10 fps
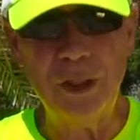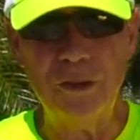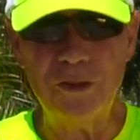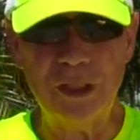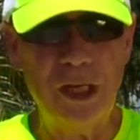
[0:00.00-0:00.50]

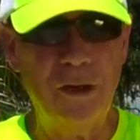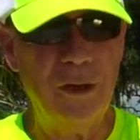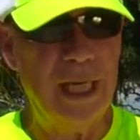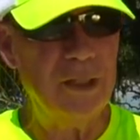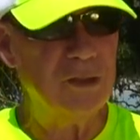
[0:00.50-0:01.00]
years
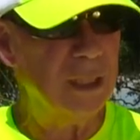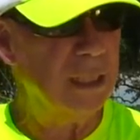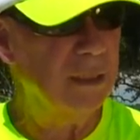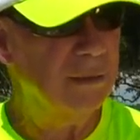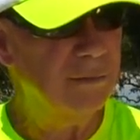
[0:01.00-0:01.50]
ago. I
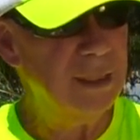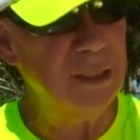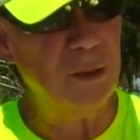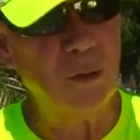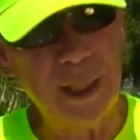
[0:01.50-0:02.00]
actually
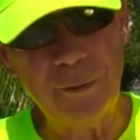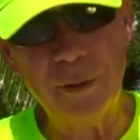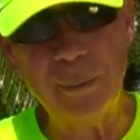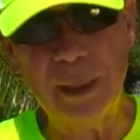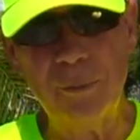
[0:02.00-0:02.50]
didn't quite
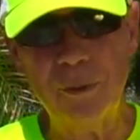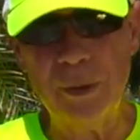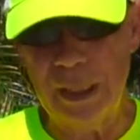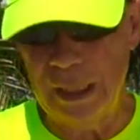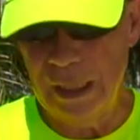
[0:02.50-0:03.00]
remember,
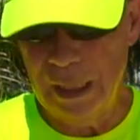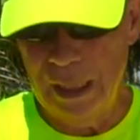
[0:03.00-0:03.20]
but